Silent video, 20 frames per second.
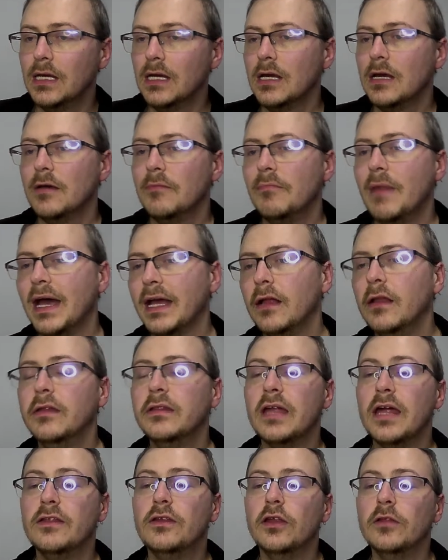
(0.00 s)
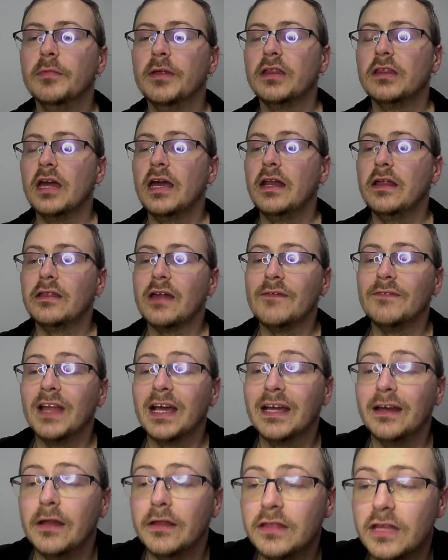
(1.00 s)
Michael says, does Mercedes have like a
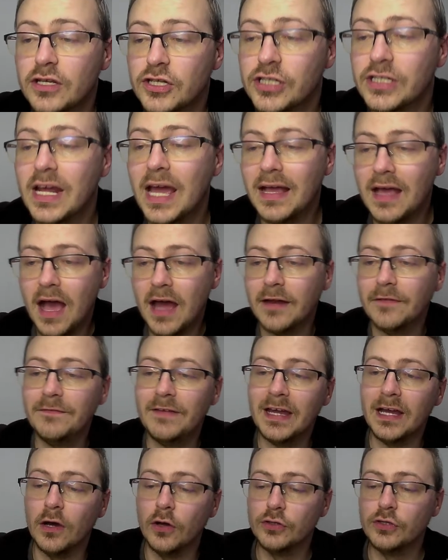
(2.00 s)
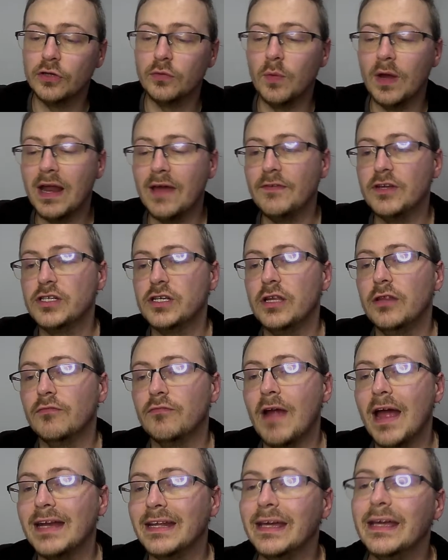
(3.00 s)
decision date kind of thing, or just whenever she's
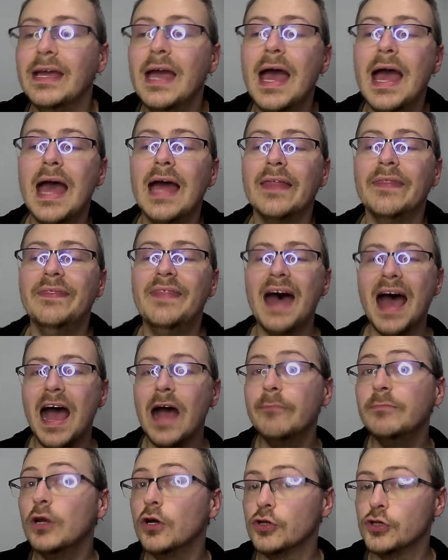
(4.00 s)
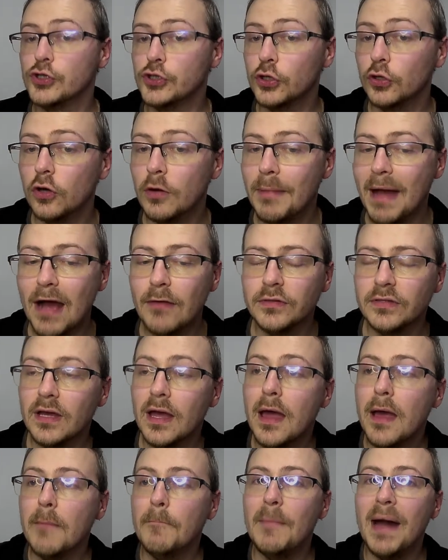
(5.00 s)
ready? That I'm not sure about.
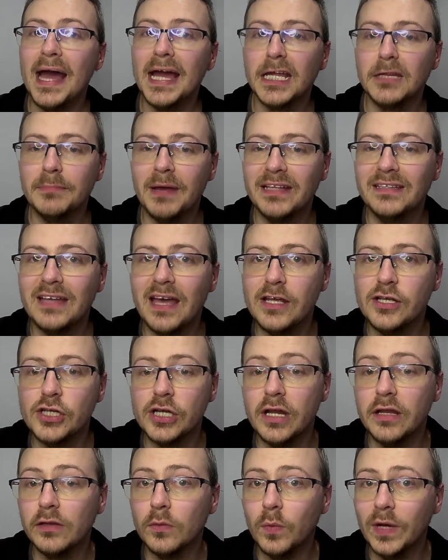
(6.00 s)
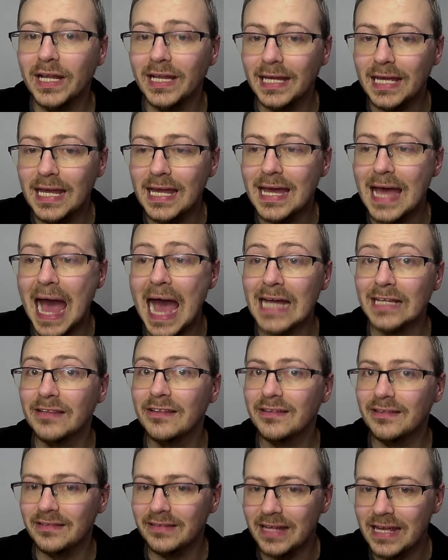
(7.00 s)
My expectation is that we'll hear and
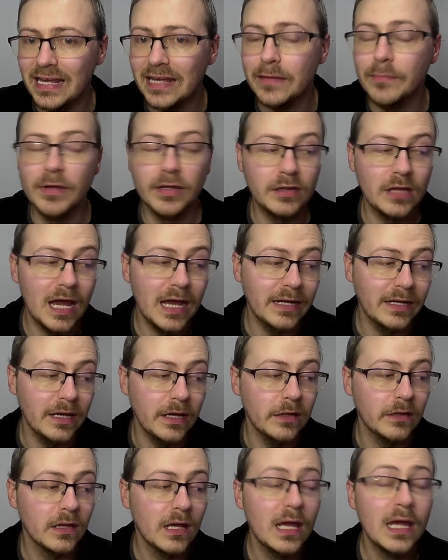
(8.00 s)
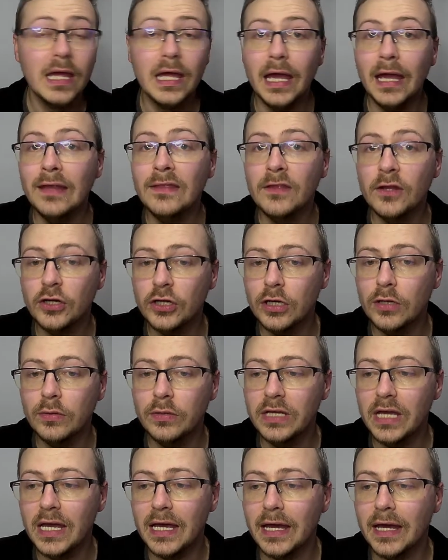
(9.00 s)
see Mercedes in the new
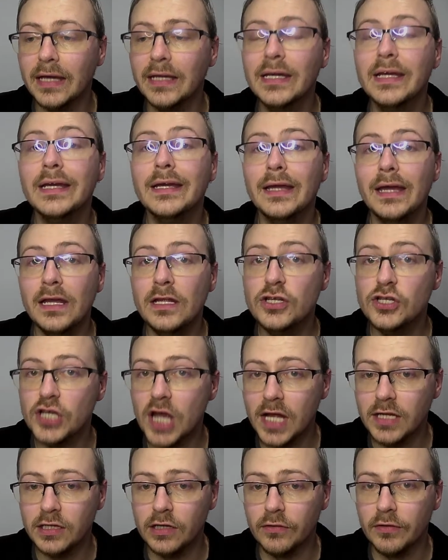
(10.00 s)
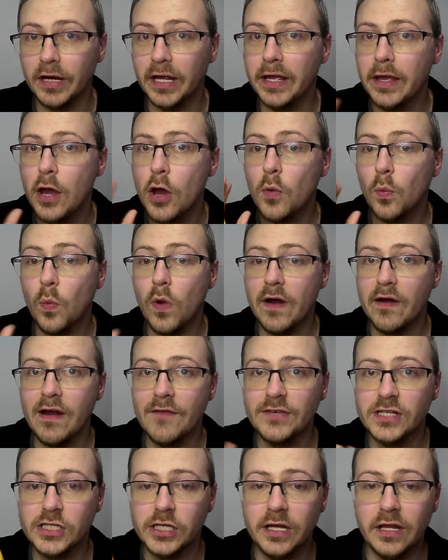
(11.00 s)
year, in January, wherever
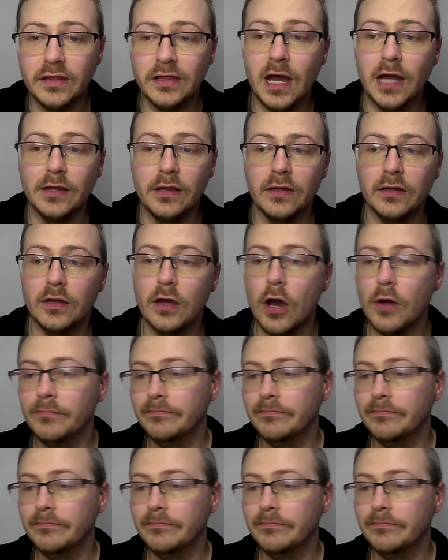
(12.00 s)
she decides to go.